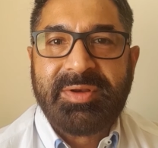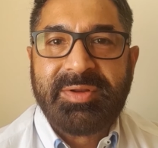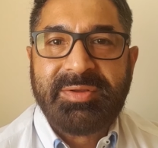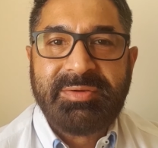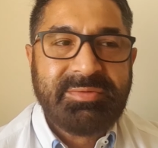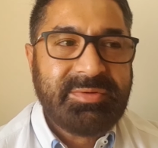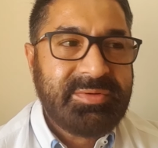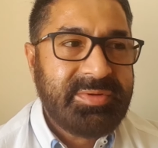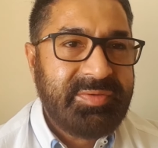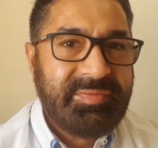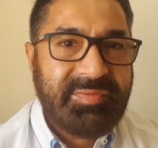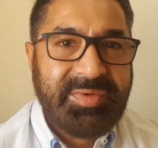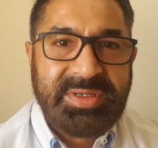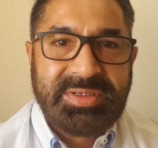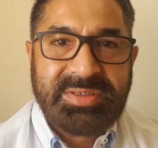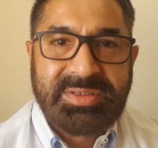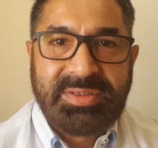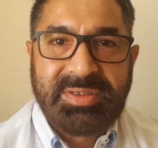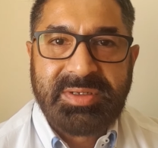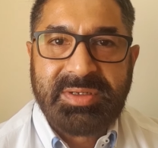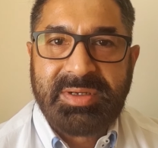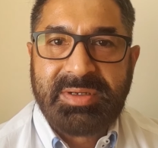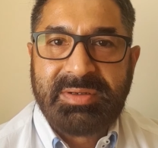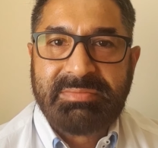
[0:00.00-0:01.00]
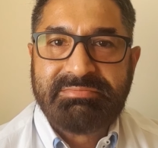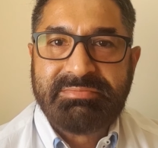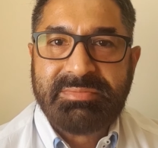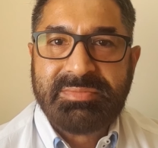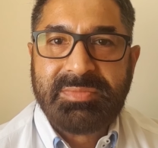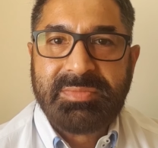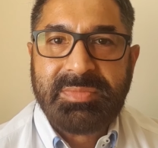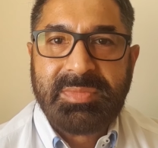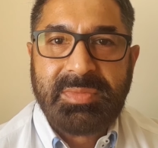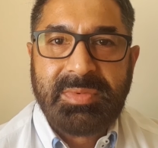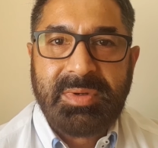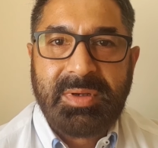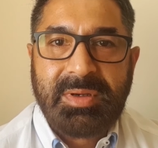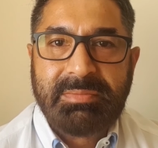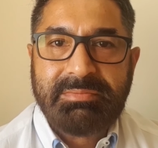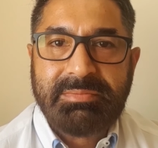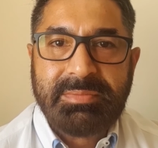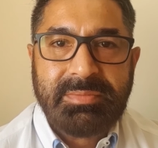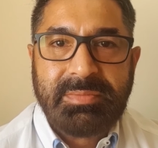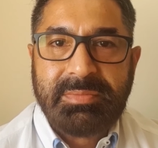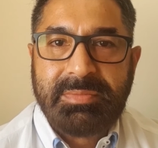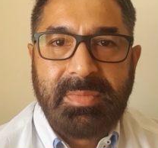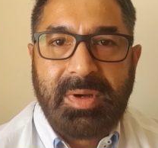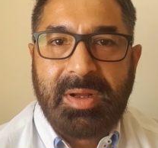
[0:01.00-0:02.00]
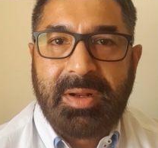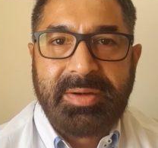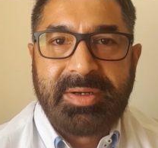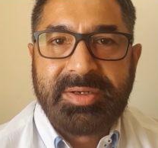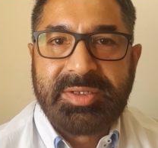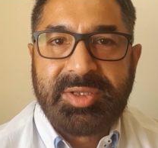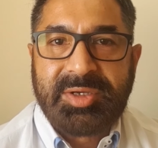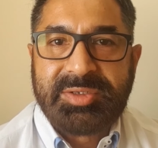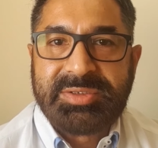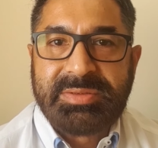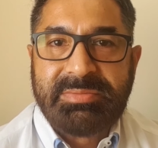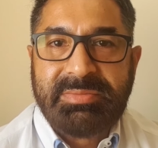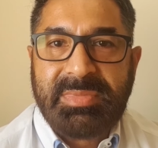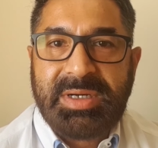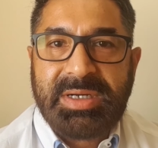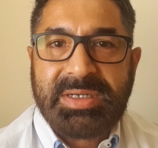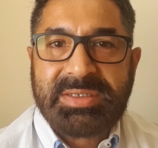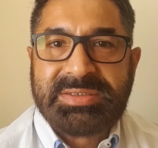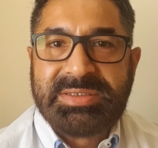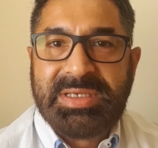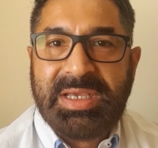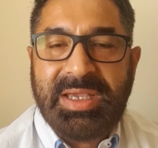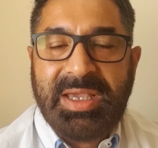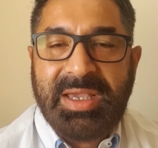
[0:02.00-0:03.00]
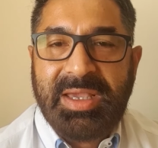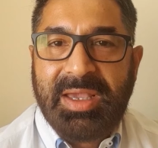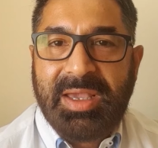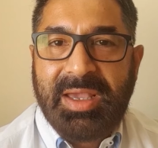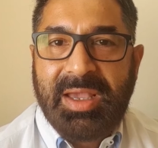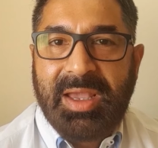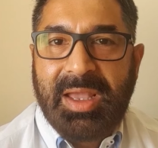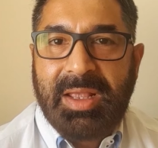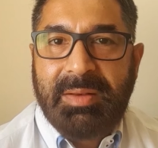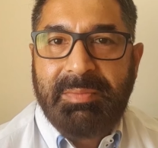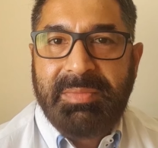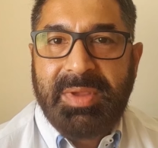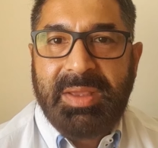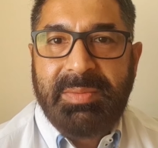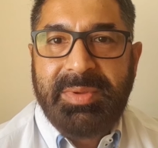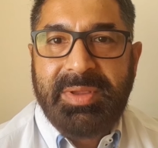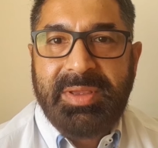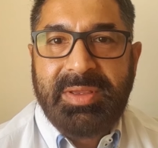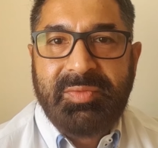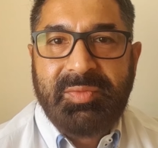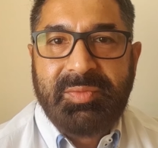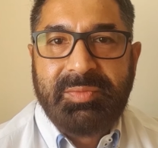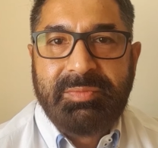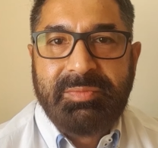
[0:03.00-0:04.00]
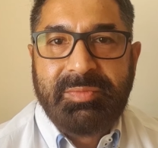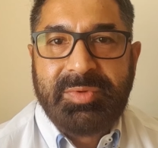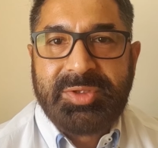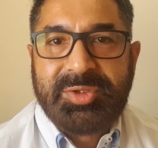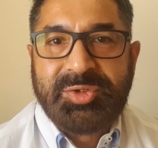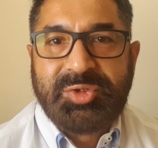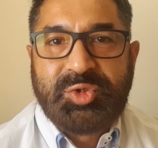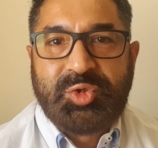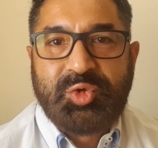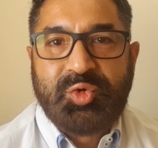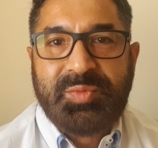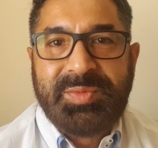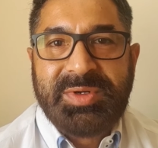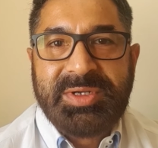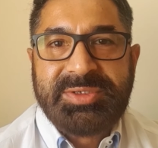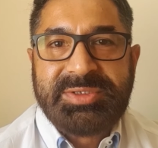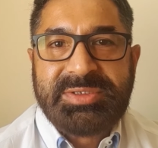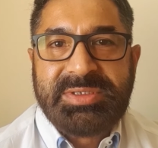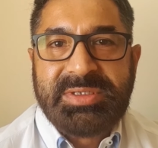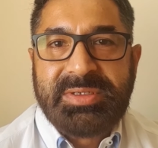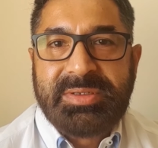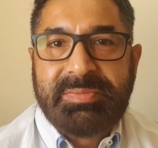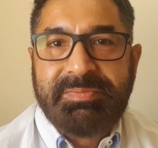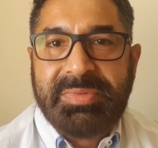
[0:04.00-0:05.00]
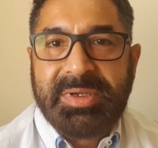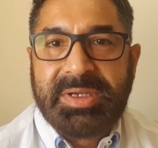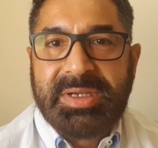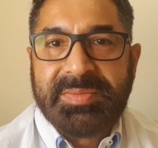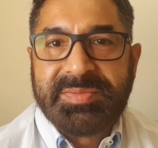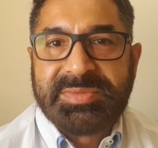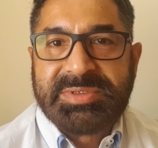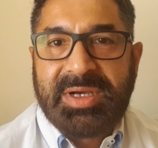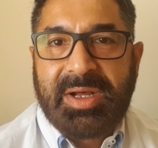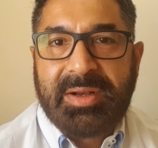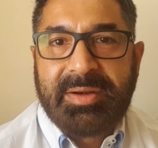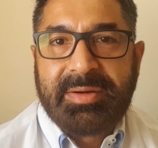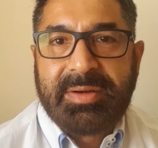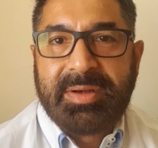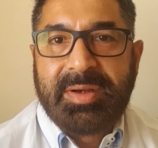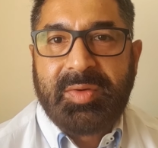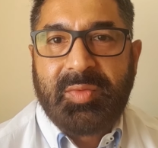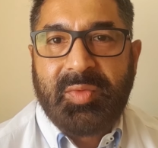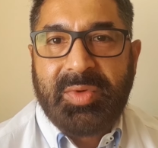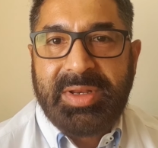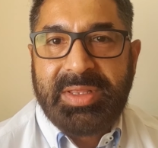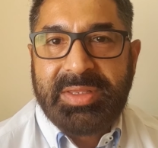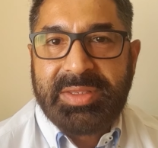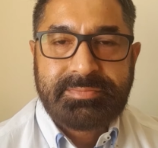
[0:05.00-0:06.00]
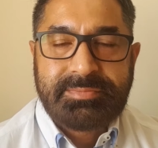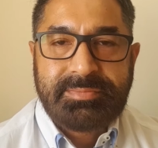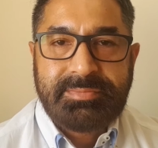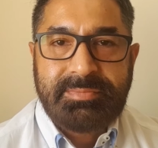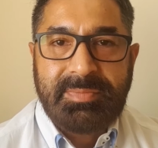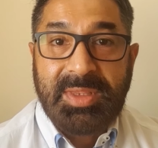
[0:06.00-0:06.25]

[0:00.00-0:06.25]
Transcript: You invest uh, one hundred thousand bucks, and maybe within two months it becomes one hundred twenty thousand.